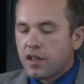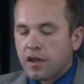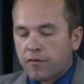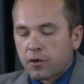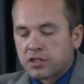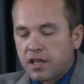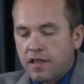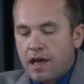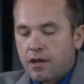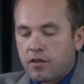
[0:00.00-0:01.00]
Therefore say
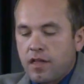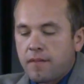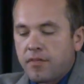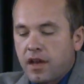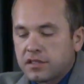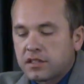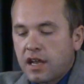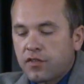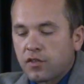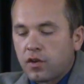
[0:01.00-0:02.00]
thou unto them, Thus
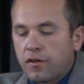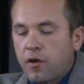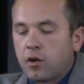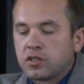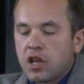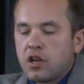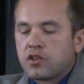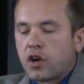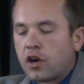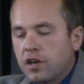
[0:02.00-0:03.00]
saith the Lord of hosts,
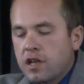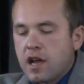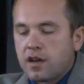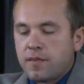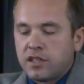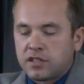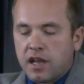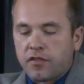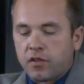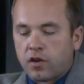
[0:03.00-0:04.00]
Turn ye unto me,
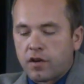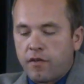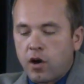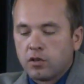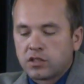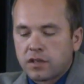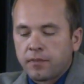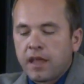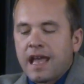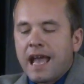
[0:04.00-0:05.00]
saith the Lord of hosts,
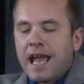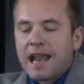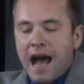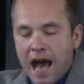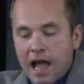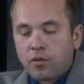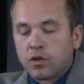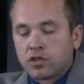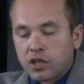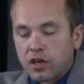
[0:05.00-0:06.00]
and I
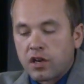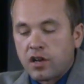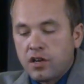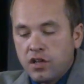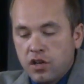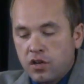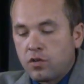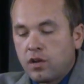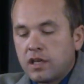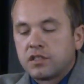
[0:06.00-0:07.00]
will turn unto
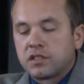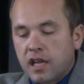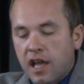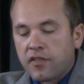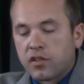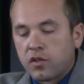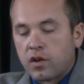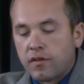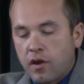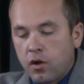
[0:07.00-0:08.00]
you, saith the
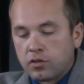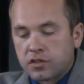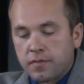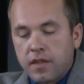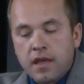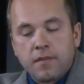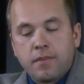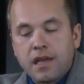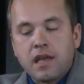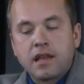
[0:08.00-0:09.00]
Lord of hosts.
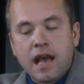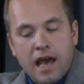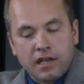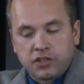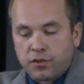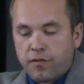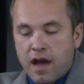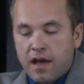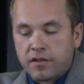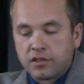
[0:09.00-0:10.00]
Be ye not as your
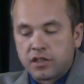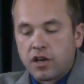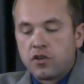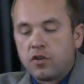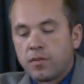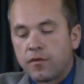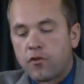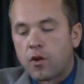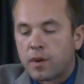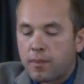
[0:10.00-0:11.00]
fathers, unto whom the
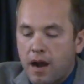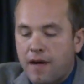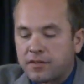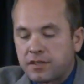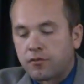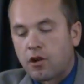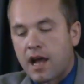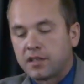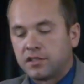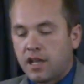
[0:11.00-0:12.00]
former prophets have
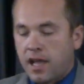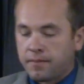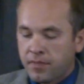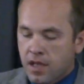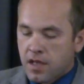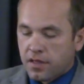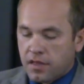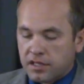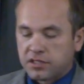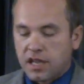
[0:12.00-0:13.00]
cried, saying,
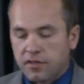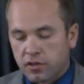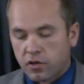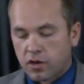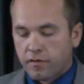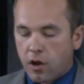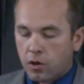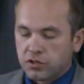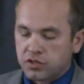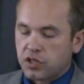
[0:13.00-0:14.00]
Thus saith the Lord of
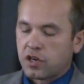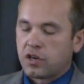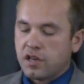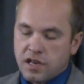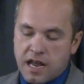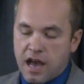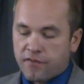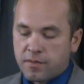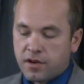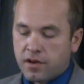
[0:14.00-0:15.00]
hosts, Turn ye now
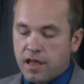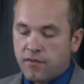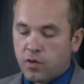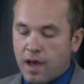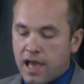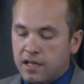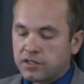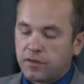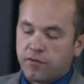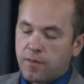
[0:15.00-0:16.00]
from your evil ways
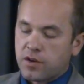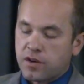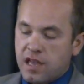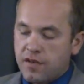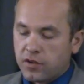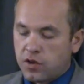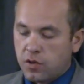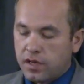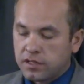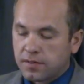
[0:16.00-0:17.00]
and from your evil
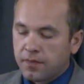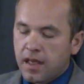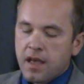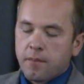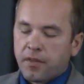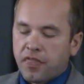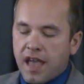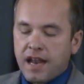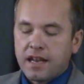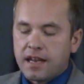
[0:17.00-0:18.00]
doings. But
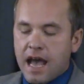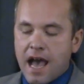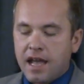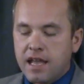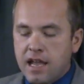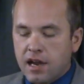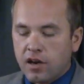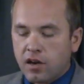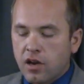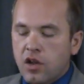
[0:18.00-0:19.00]
they did not
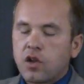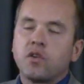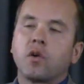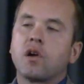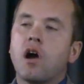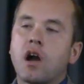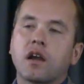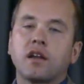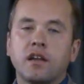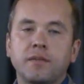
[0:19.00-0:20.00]
hear, nor
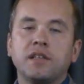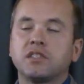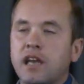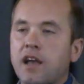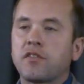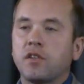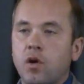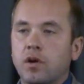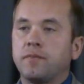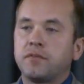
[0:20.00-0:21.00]
hearken unto me, saith the
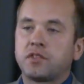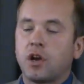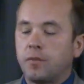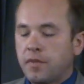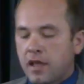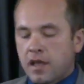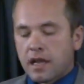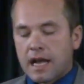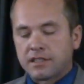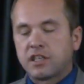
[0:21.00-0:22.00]
Lord." So
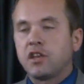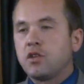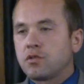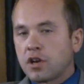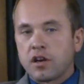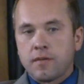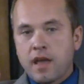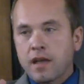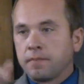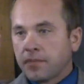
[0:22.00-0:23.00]
God said, you turn to
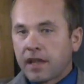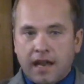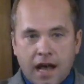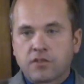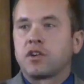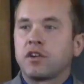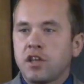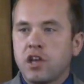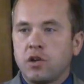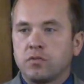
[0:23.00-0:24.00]
me, and I'll turn to
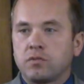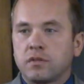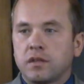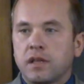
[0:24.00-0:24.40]
you.